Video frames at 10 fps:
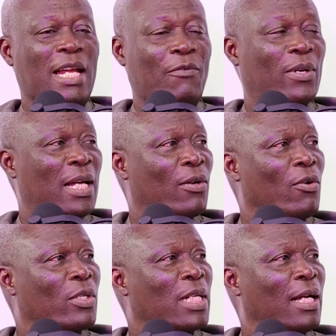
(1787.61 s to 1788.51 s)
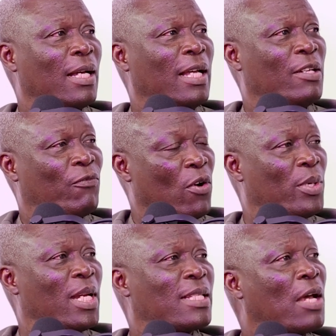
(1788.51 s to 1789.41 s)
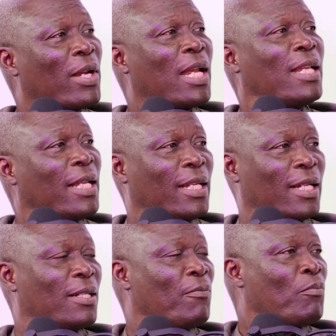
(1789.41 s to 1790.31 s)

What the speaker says: African culture, and foreigners are rather learning it.